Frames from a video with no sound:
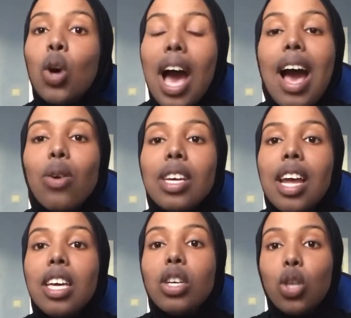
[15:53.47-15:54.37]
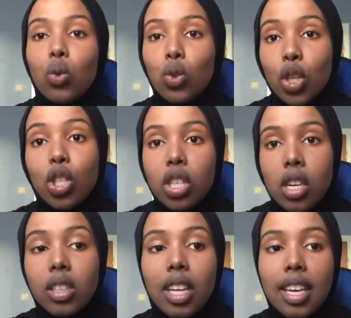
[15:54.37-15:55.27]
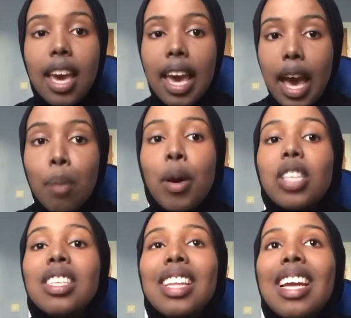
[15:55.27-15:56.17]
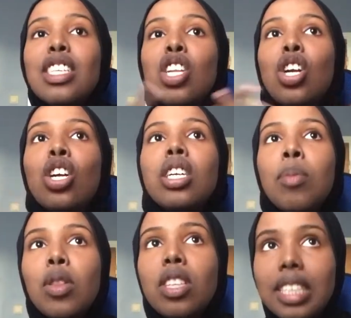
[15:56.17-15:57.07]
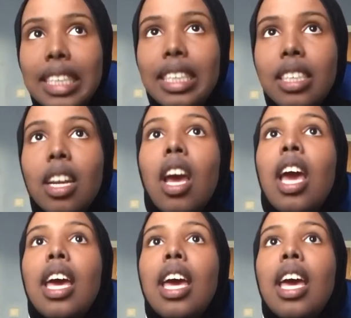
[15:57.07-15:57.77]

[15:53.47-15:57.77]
How can I go to a sheikh, like a person that has learned about the deen,